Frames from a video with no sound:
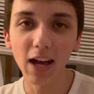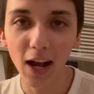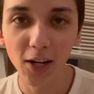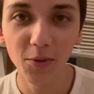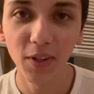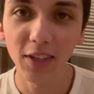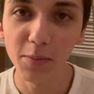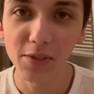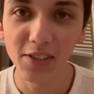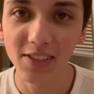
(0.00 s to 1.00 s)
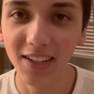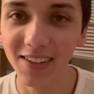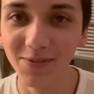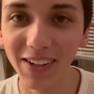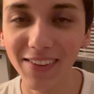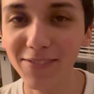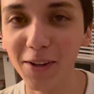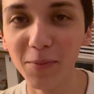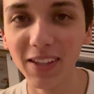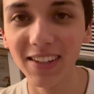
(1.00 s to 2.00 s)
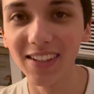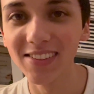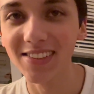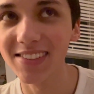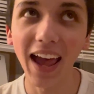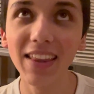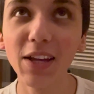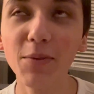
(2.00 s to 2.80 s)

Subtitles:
I don't want them to see me filming this. And they